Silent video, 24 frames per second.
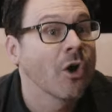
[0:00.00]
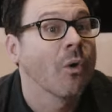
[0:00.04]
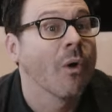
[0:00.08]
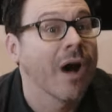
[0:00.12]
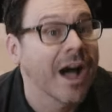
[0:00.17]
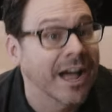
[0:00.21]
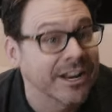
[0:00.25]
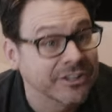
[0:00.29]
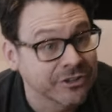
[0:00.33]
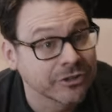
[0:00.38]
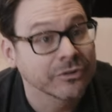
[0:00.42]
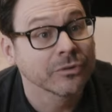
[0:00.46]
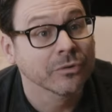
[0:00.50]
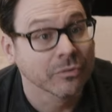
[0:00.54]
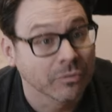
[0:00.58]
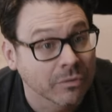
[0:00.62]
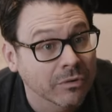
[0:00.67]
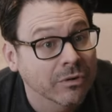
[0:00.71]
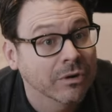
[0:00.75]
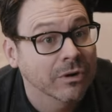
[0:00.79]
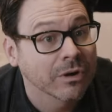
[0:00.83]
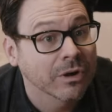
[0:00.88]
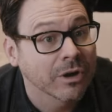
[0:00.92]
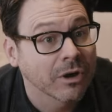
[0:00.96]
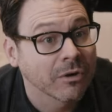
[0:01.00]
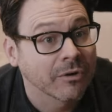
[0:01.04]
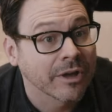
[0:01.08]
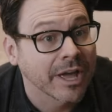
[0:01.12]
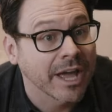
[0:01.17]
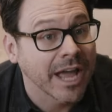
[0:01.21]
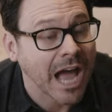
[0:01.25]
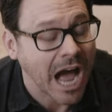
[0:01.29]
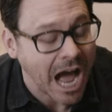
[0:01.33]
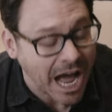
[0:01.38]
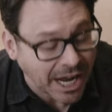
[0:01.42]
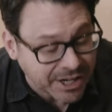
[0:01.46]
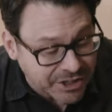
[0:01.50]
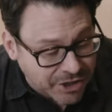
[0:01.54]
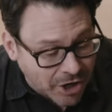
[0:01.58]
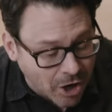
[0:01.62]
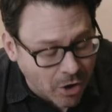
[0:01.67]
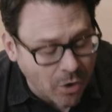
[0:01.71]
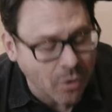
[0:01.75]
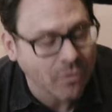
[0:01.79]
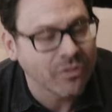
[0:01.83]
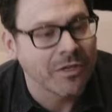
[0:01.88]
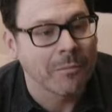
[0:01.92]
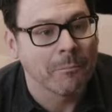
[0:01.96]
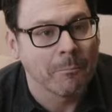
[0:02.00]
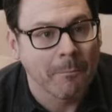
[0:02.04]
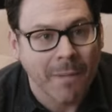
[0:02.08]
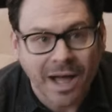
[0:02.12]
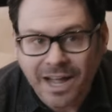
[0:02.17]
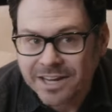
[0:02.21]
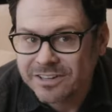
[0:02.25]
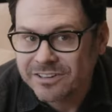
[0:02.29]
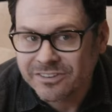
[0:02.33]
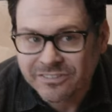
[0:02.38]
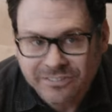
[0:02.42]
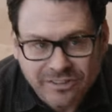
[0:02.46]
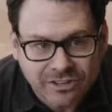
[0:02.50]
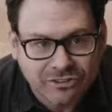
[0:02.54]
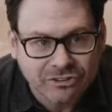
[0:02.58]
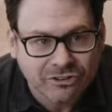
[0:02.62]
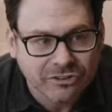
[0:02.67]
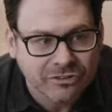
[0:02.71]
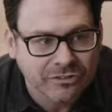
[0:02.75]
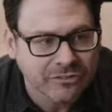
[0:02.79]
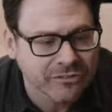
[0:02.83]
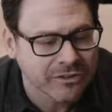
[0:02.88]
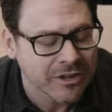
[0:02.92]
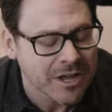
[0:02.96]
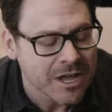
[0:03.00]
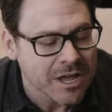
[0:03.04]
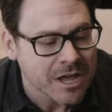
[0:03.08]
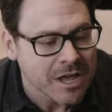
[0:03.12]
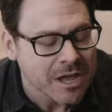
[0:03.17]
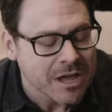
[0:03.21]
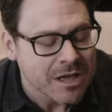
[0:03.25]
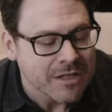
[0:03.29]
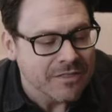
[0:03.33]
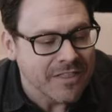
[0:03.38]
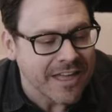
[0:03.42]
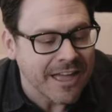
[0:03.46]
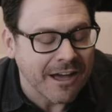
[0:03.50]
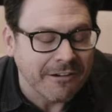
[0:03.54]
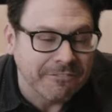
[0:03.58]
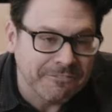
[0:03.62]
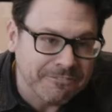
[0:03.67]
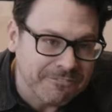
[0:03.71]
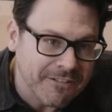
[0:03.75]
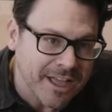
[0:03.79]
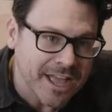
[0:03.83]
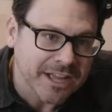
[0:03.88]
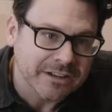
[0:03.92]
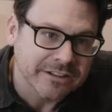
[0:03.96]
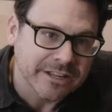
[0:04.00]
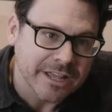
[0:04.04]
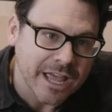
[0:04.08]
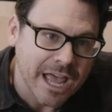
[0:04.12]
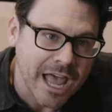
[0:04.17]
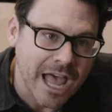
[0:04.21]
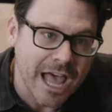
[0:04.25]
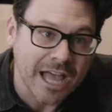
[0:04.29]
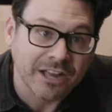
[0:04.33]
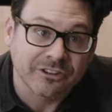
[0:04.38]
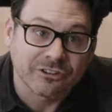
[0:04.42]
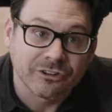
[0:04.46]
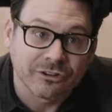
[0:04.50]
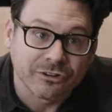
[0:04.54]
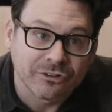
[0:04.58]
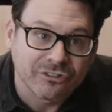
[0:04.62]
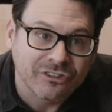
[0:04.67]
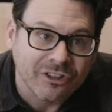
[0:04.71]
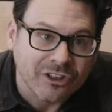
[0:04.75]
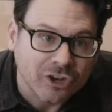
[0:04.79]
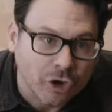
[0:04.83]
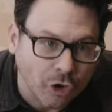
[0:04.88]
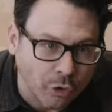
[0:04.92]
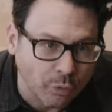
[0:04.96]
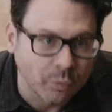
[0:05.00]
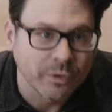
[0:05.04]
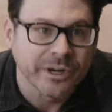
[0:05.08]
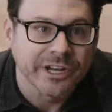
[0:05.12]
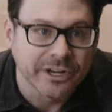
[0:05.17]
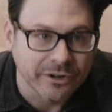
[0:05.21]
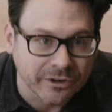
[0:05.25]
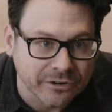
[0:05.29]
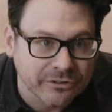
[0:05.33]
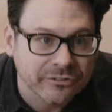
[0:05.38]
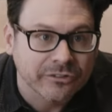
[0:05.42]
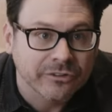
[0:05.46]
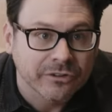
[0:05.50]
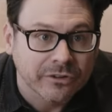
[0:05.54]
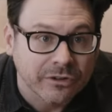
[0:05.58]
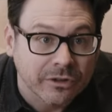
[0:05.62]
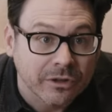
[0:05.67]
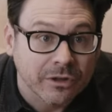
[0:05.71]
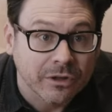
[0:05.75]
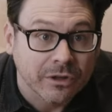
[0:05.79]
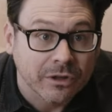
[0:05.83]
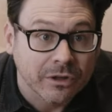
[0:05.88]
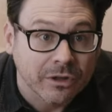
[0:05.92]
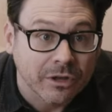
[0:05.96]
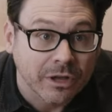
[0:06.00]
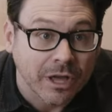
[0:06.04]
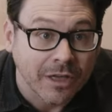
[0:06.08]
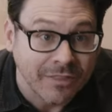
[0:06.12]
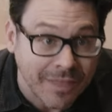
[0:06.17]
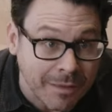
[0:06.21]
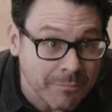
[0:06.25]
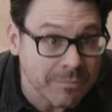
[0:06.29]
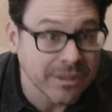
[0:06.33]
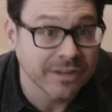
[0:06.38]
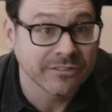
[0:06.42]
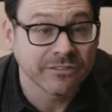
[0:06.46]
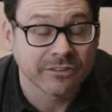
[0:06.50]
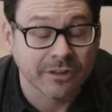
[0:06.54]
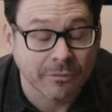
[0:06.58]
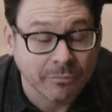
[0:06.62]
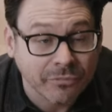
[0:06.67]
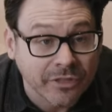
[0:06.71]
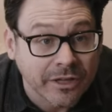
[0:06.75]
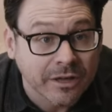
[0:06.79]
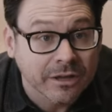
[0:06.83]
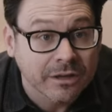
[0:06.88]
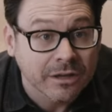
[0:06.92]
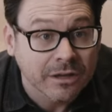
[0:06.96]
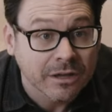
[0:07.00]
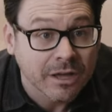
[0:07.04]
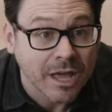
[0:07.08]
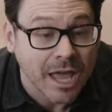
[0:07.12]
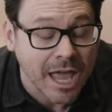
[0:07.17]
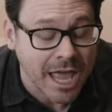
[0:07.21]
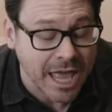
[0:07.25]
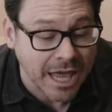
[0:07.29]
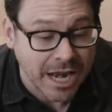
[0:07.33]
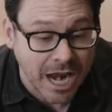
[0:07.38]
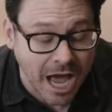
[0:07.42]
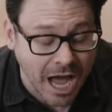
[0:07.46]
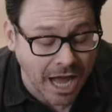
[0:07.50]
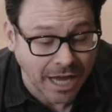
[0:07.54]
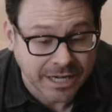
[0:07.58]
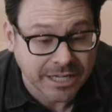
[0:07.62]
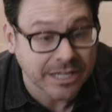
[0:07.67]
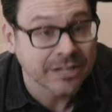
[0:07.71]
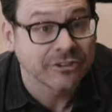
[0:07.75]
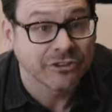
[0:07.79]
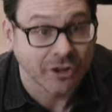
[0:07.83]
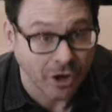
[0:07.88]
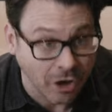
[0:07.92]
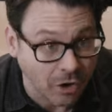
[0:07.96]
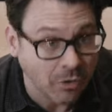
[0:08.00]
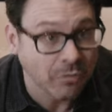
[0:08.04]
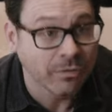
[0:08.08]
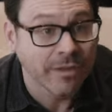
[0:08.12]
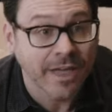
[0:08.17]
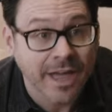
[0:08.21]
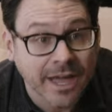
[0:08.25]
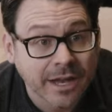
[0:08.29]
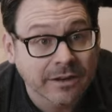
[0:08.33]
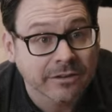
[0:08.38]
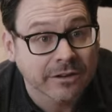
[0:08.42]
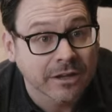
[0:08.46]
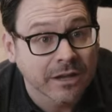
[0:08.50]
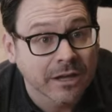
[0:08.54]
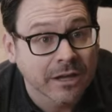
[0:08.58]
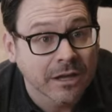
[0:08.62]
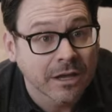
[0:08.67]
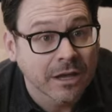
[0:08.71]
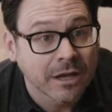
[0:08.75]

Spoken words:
No, I do, okay? I know that my decisions, they affect actors' careers. And that means something, and I need to own that.